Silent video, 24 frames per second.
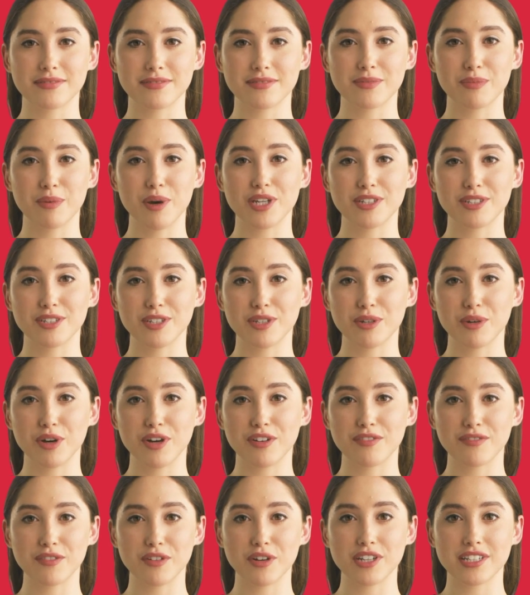Whether you are
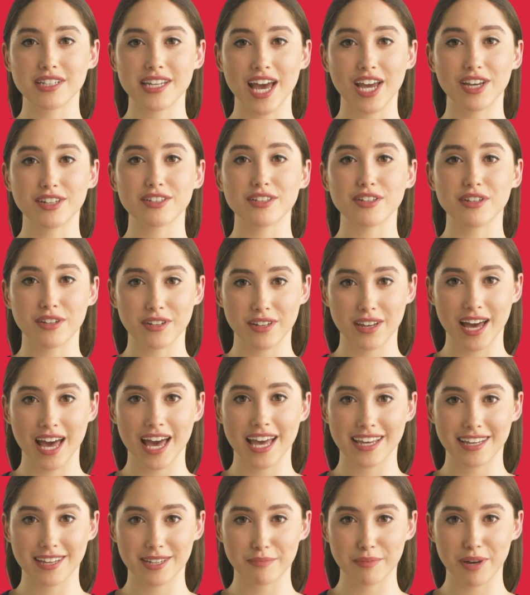a foreign national,
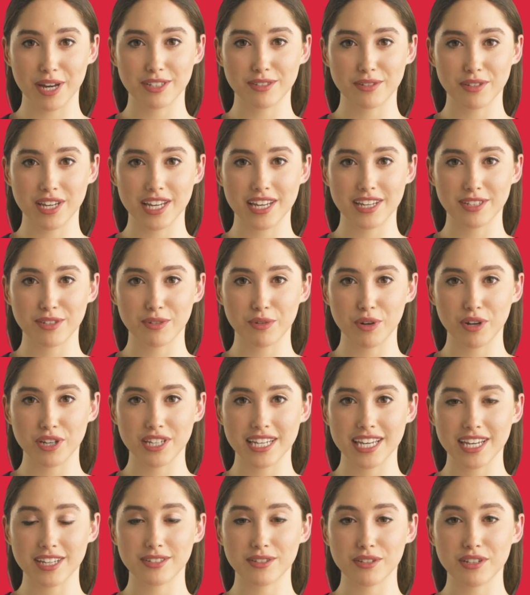an expatriate, or an
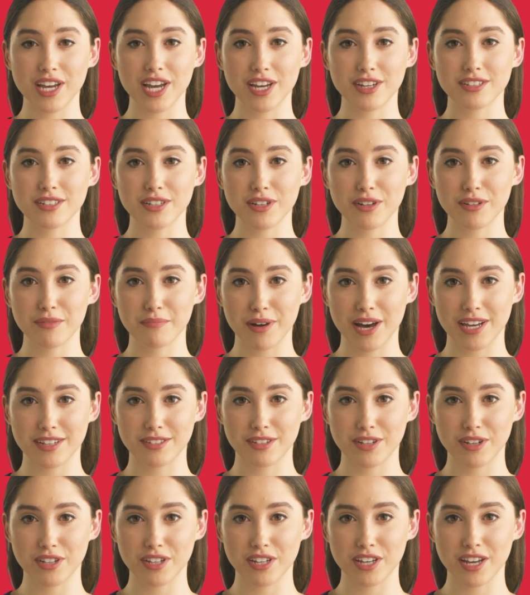international
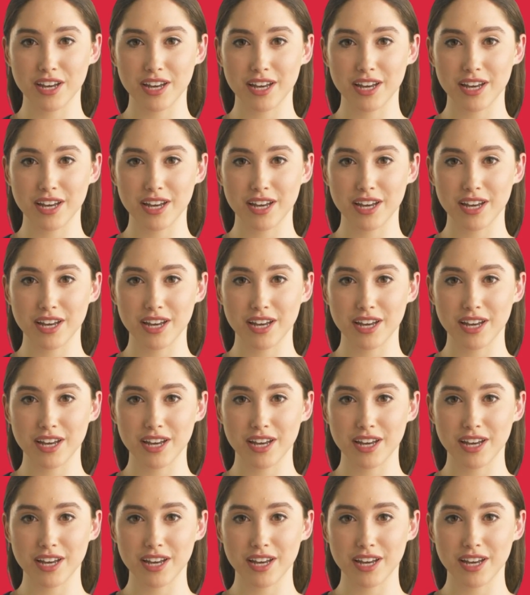investor,